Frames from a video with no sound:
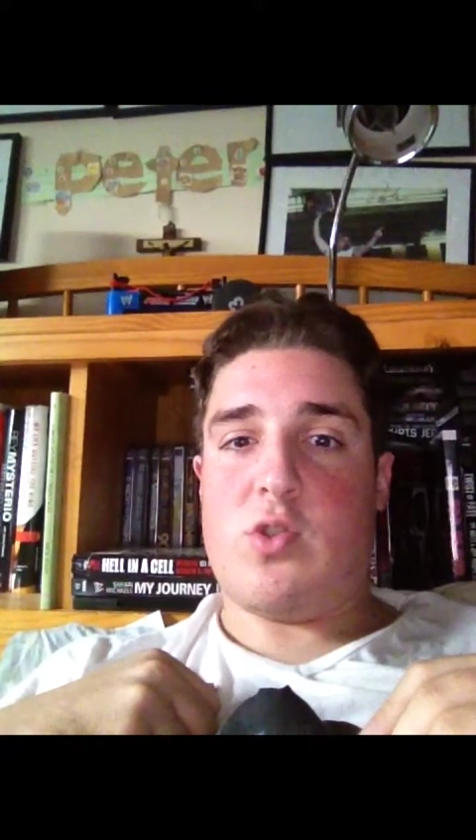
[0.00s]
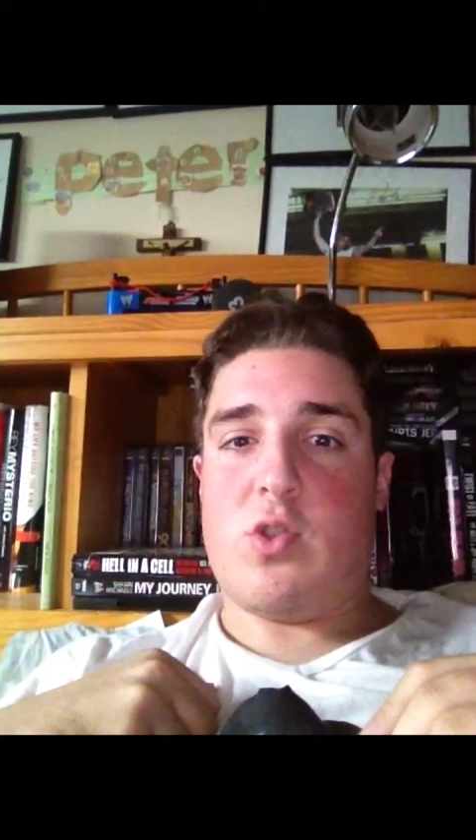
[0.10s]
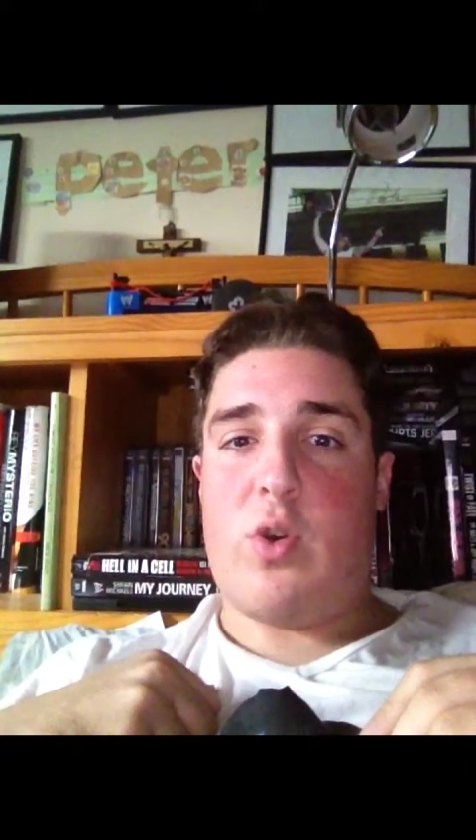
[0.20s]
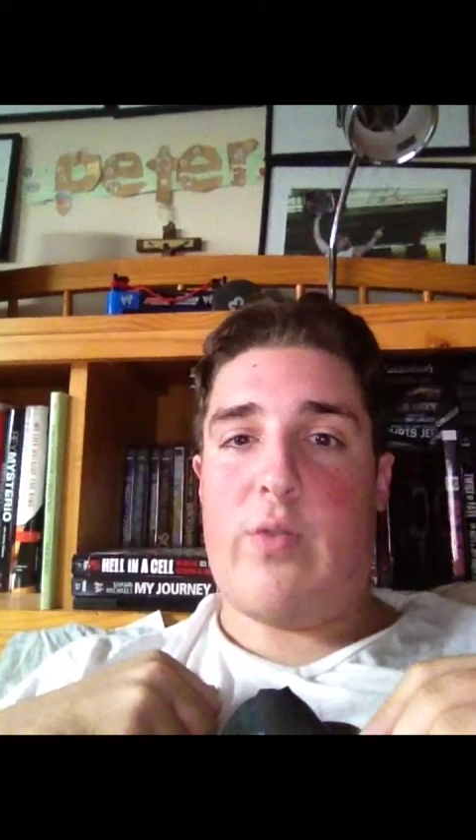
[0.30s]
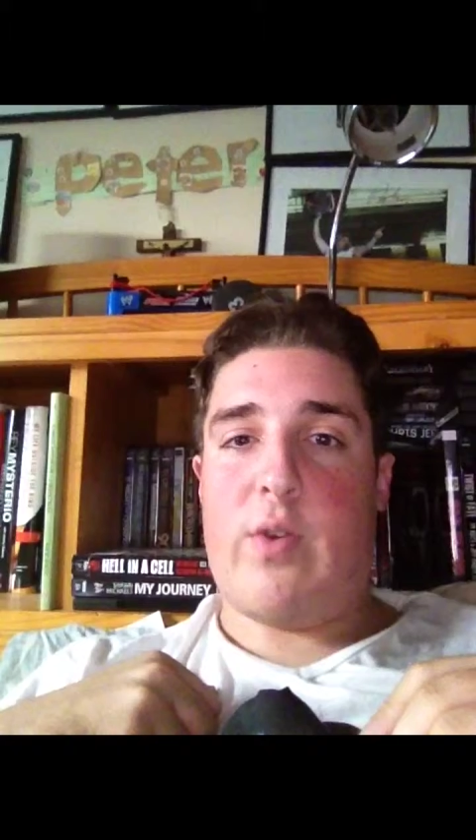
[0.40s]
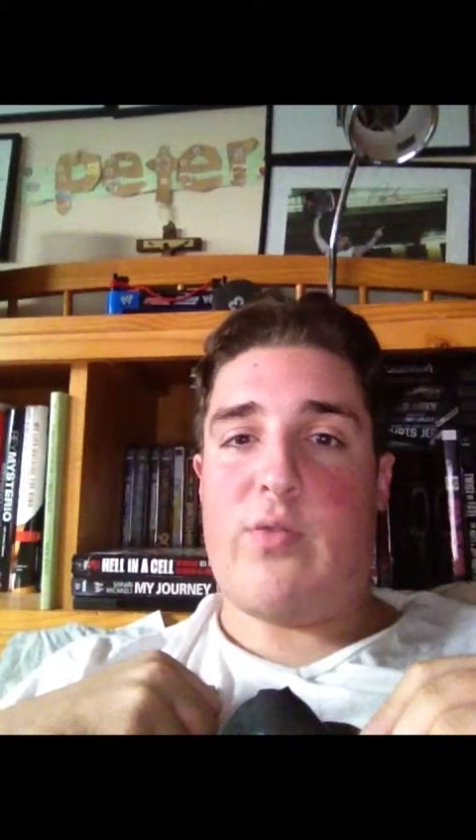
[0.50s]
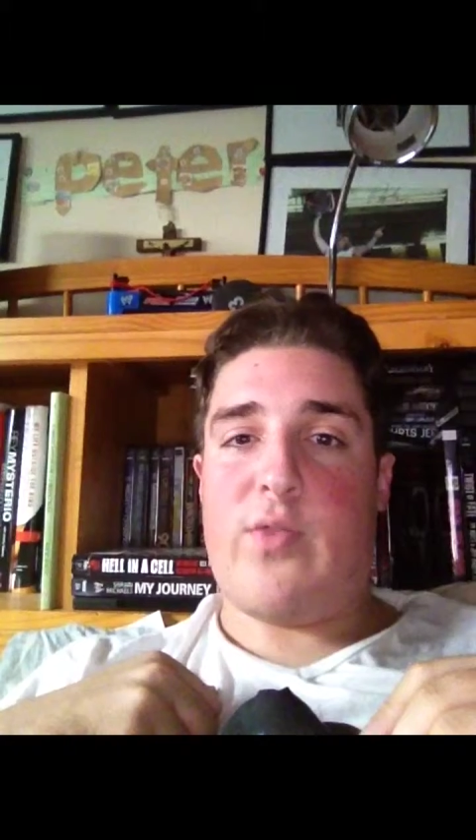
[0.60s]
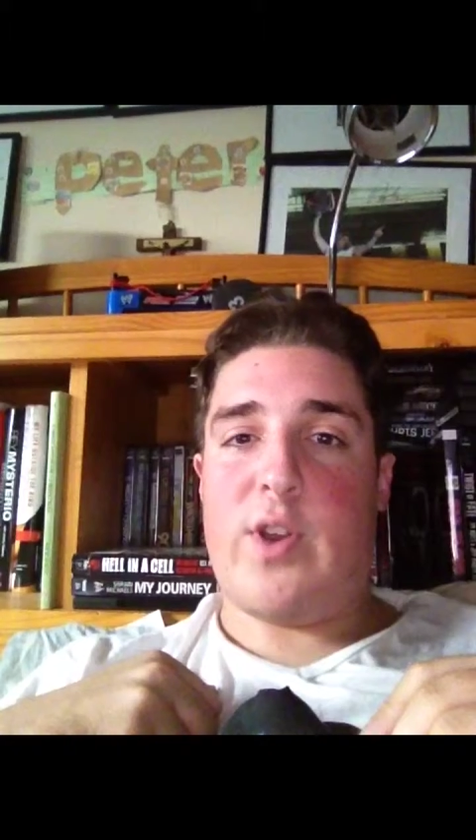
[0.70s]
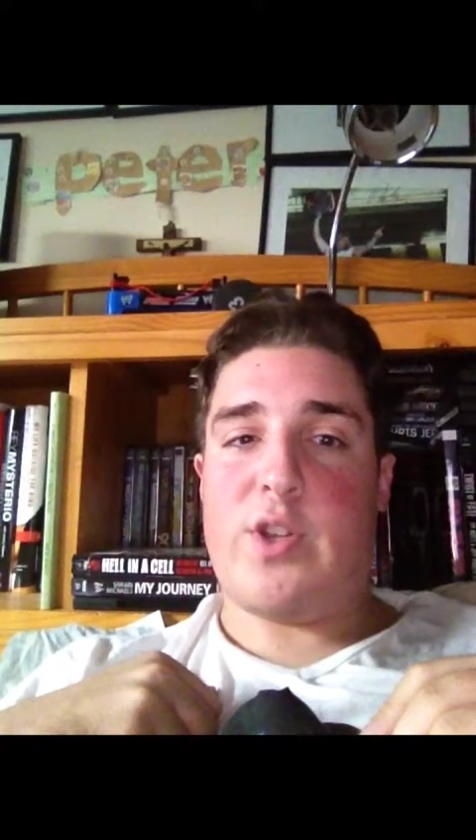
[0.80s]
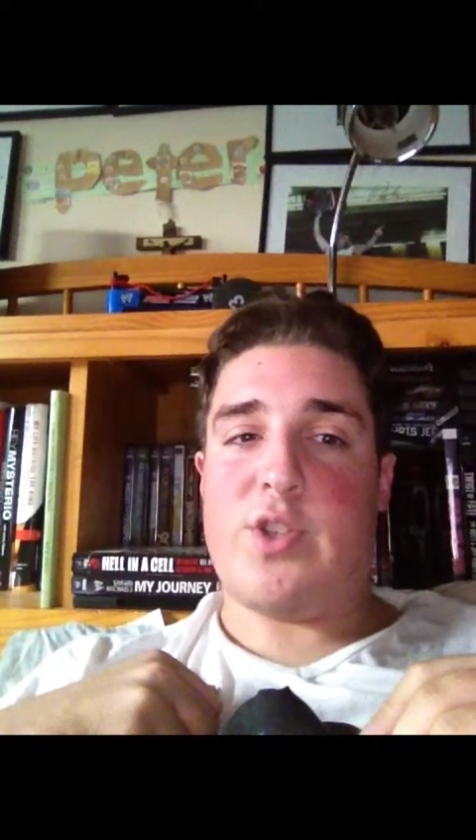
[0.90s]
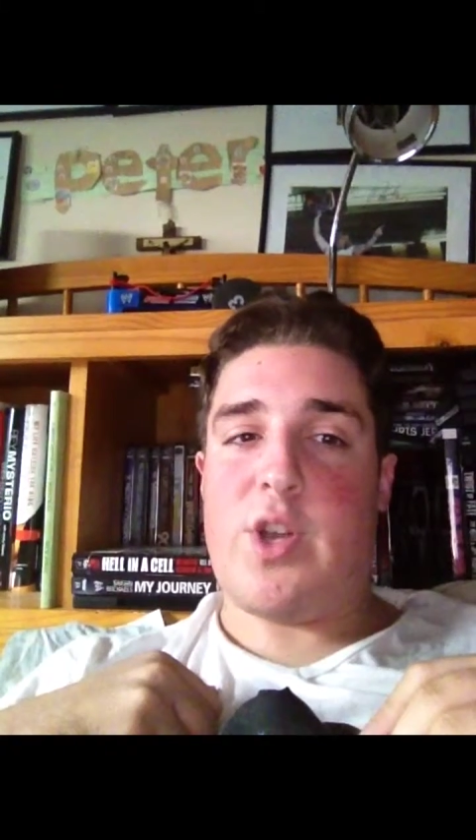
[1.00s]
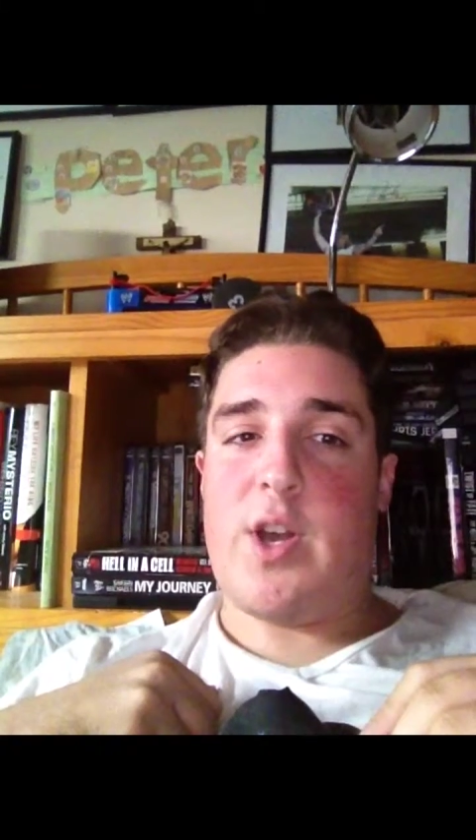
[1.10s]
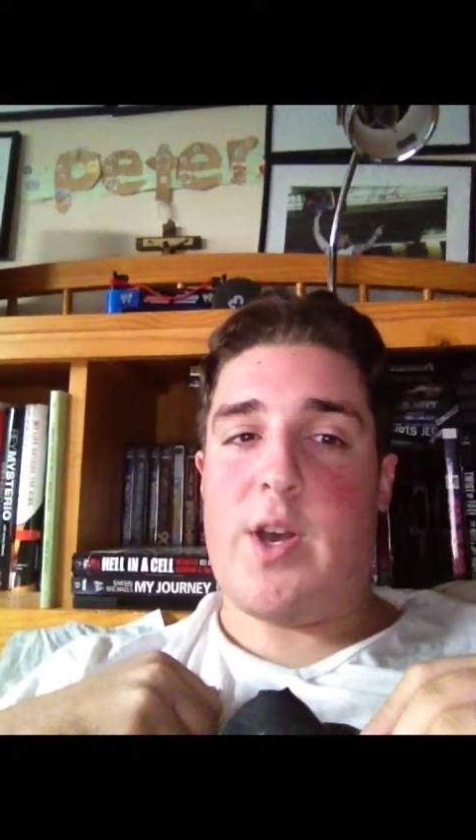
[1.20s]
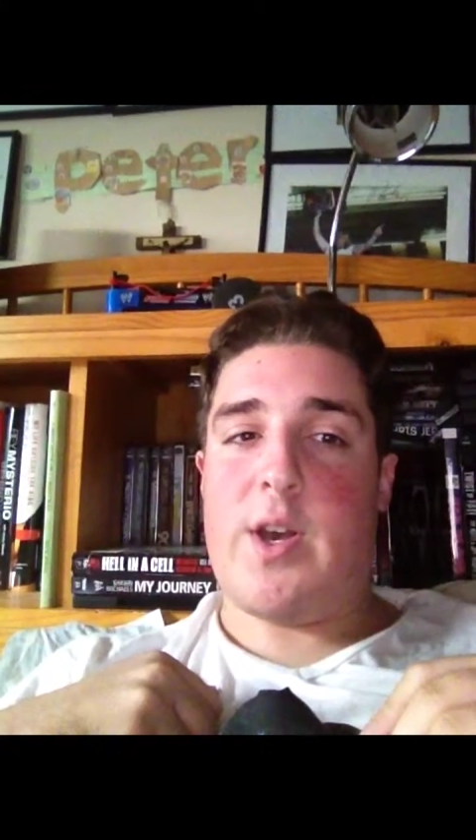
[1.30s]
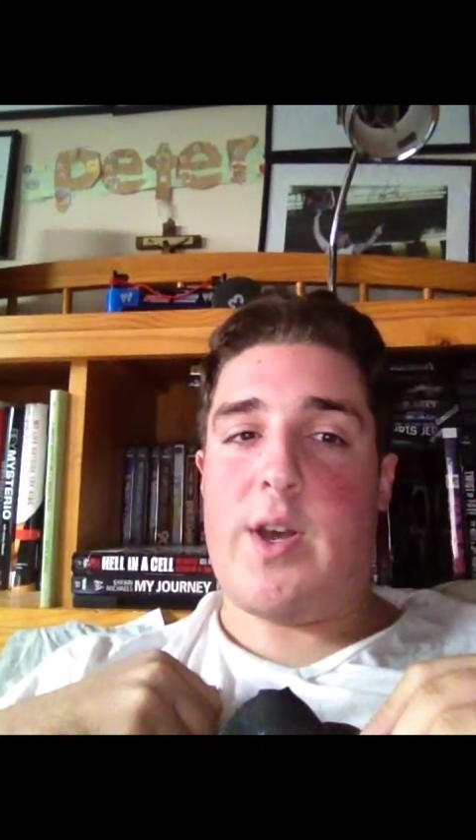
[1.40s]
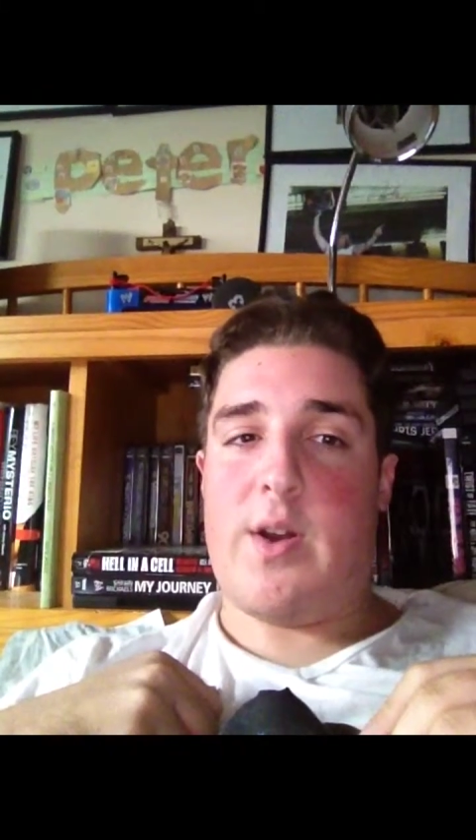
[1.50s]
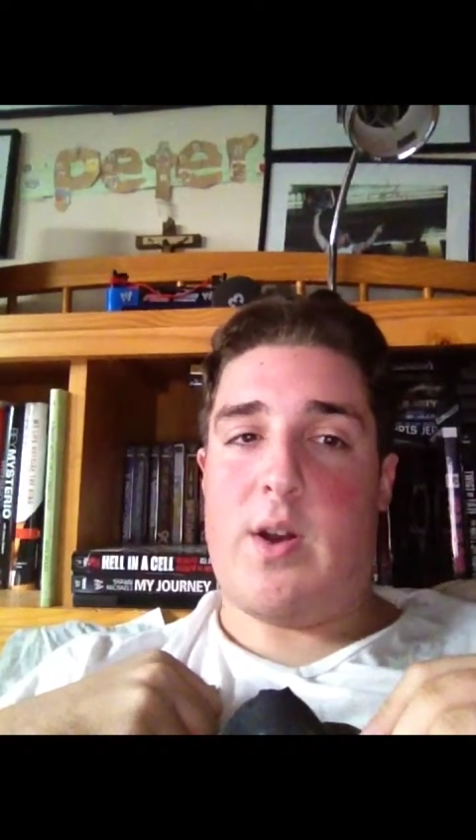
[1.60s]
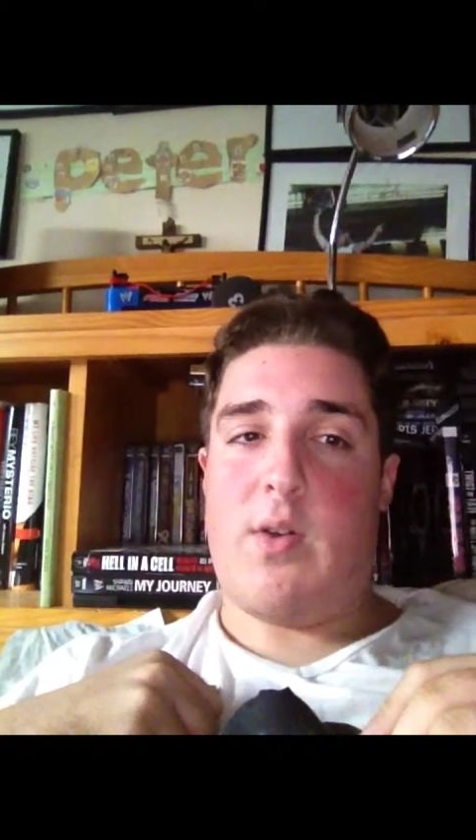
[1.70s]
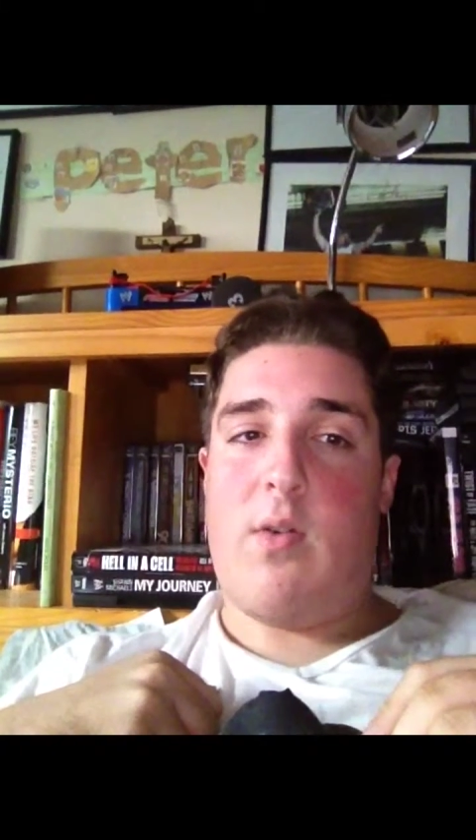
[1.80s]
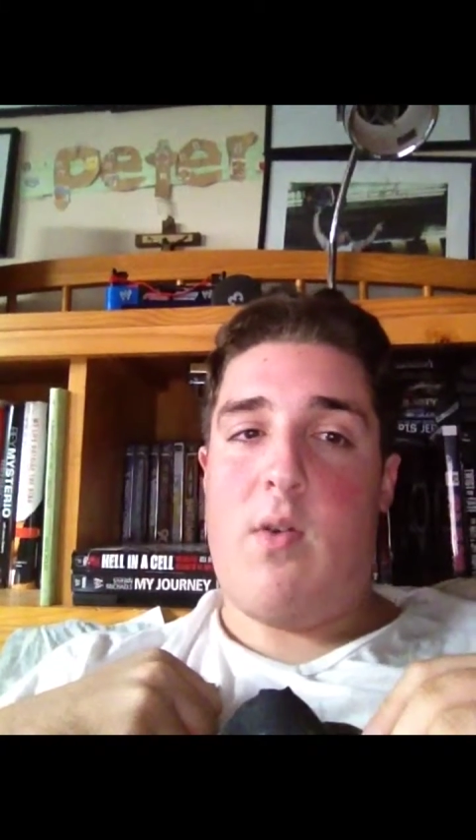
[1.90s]
Cody Rhodes finish. I don't
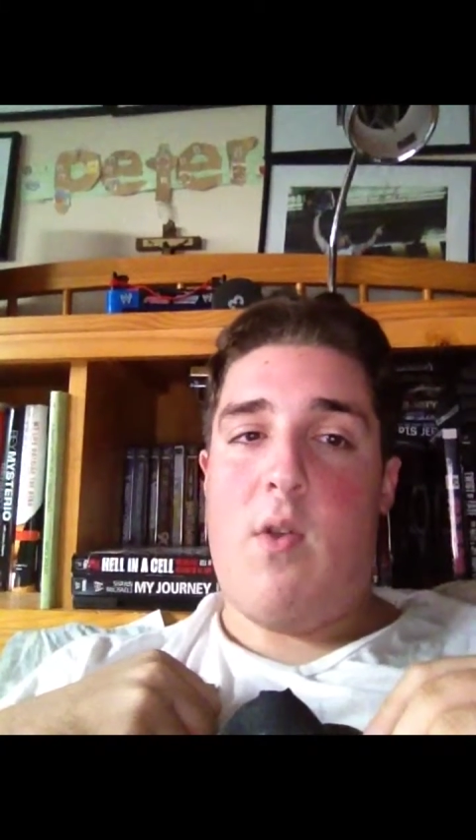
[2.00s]
know.